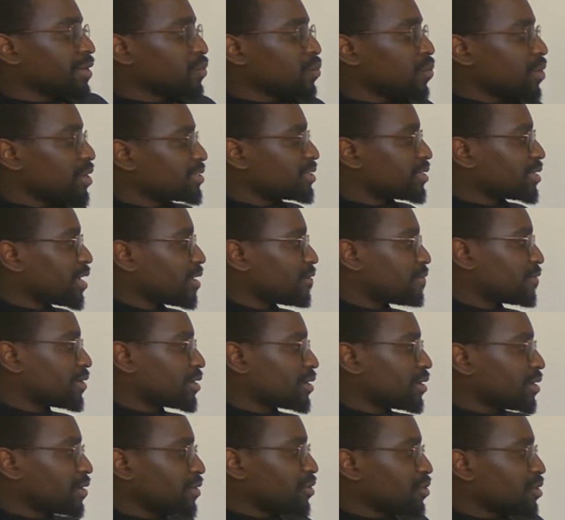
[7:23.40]
Western
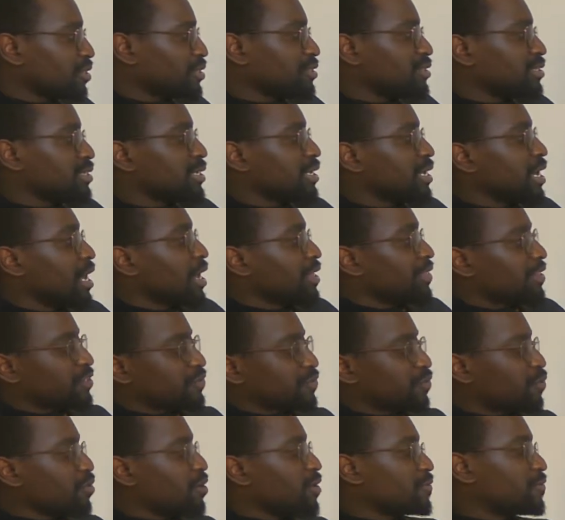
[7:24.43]
Africa. You can see there's
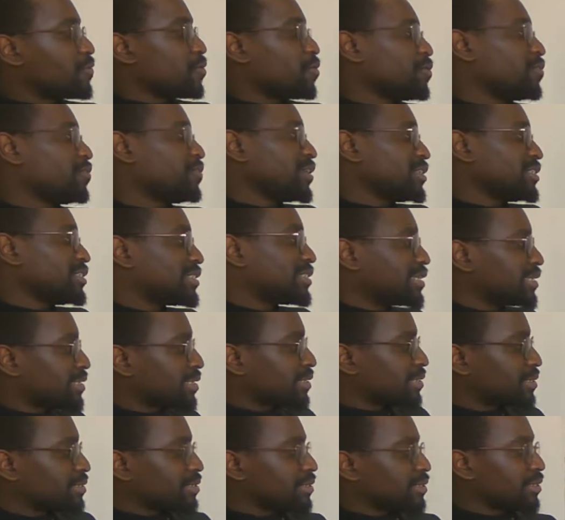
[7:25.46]
Vodafone,
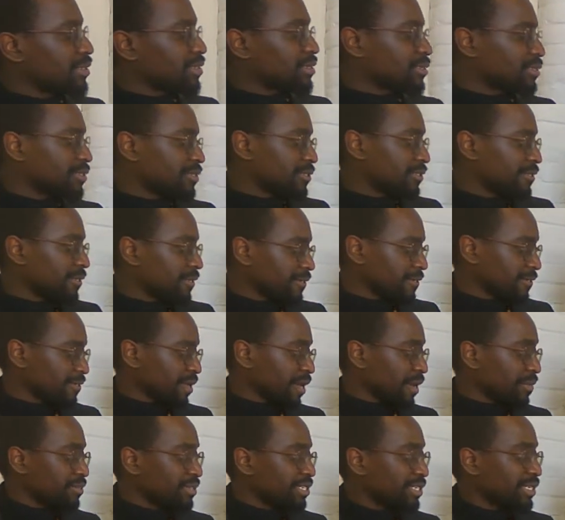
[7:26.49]
there's
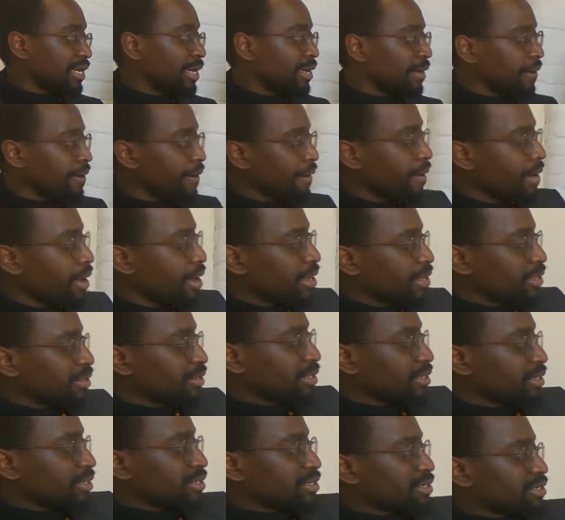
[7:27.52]
MTN,
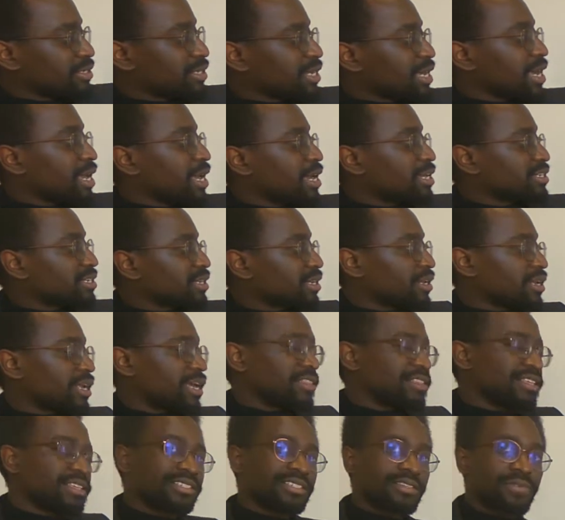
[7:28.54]
there's Airtel, and
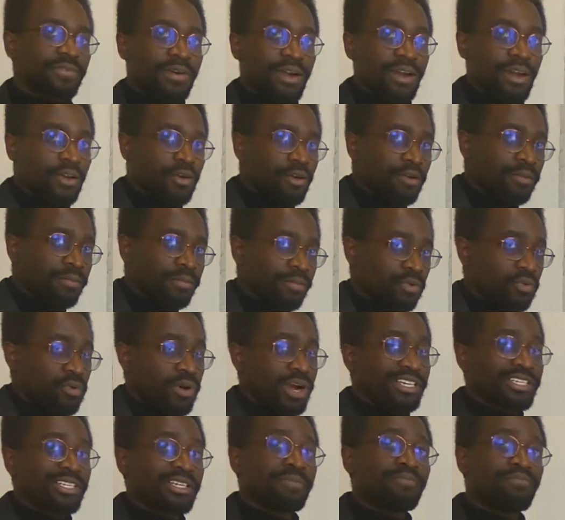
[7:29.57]
there's AfricaCom who are
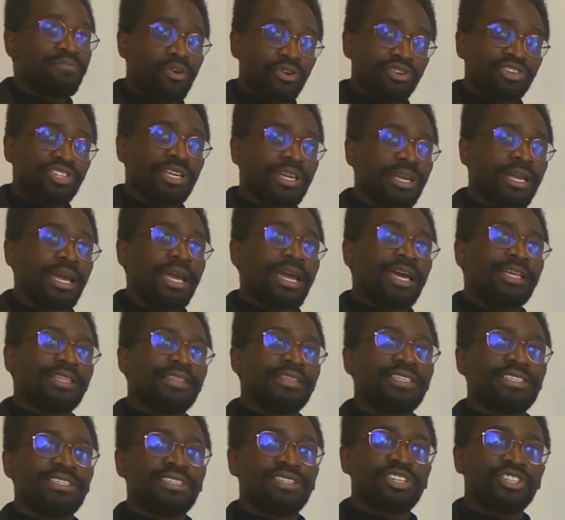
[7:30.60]
actually pushing
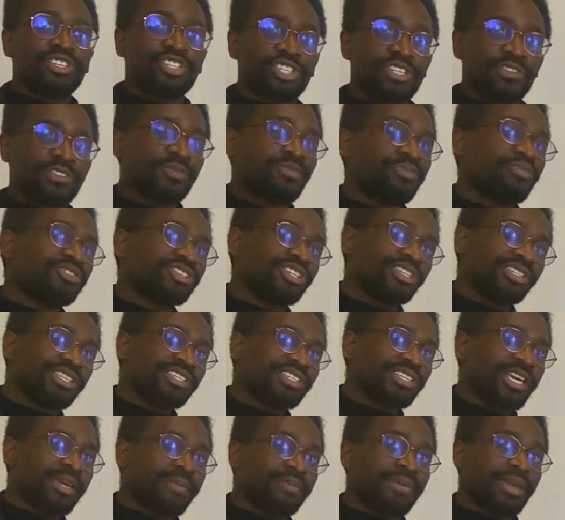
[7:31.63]
these initiatives, pushing
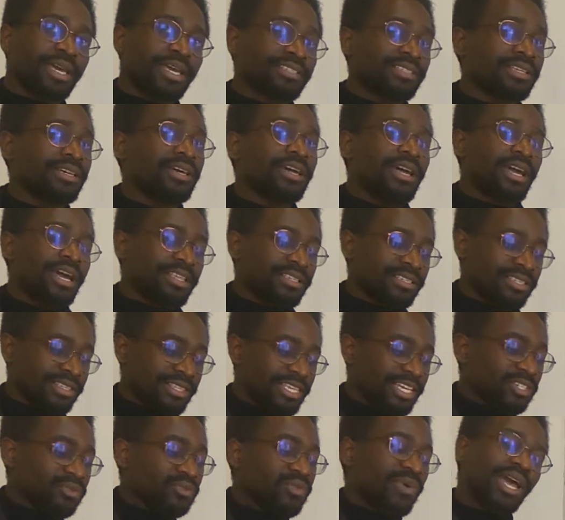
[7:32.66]
these APIs. These are
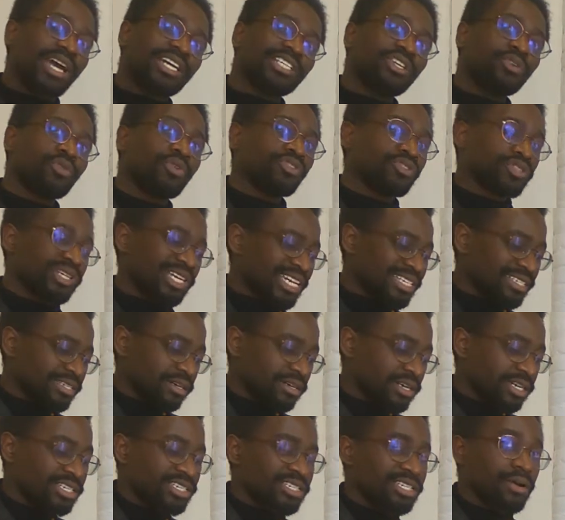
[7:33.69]
things we're actually going to
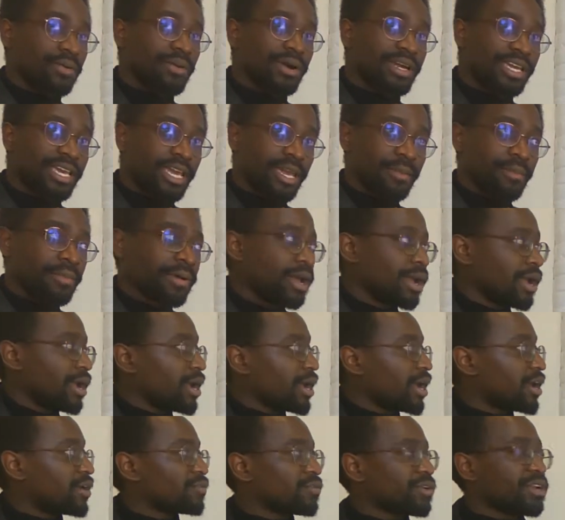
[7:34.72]
integrate in our game
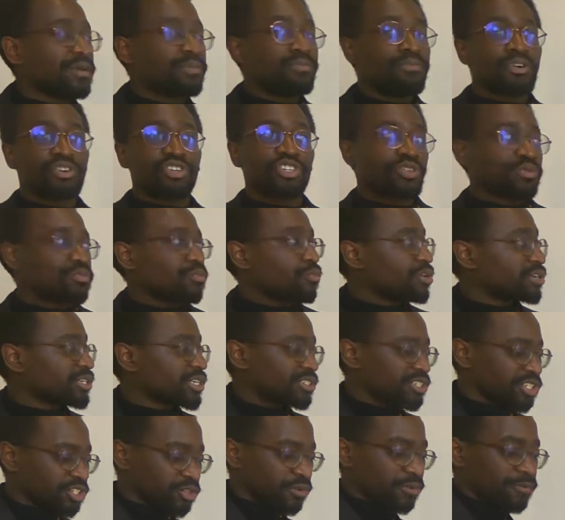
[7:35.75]
and really push
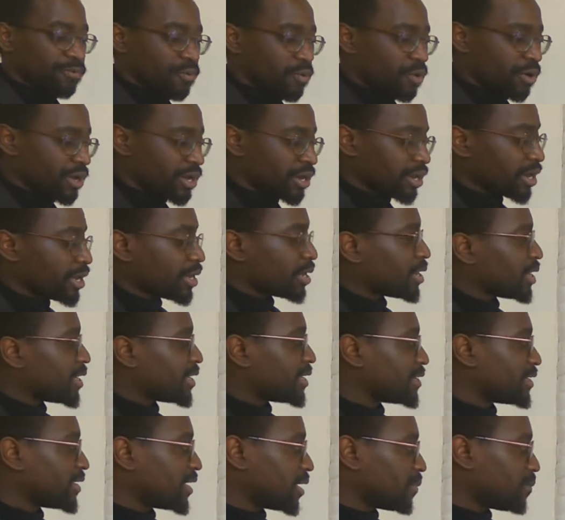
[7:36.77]
monetization forward
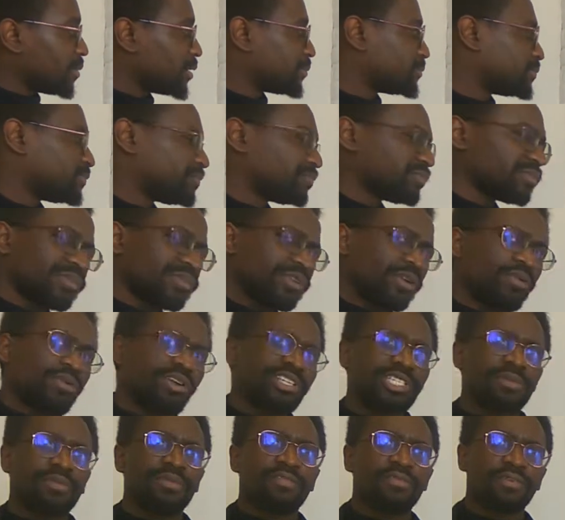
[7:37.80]
in gaming. What are
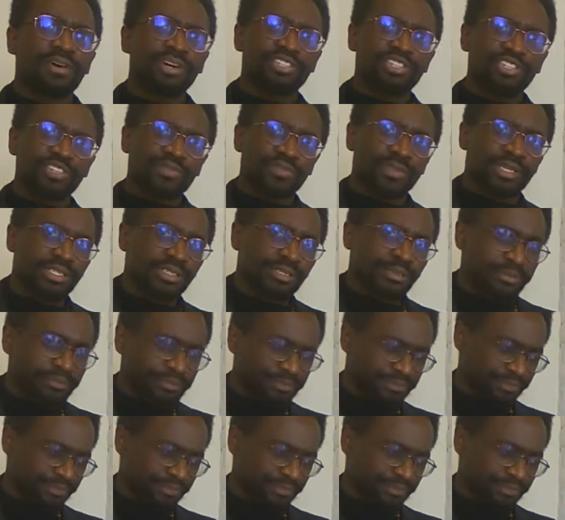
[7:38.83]
some of our achievements?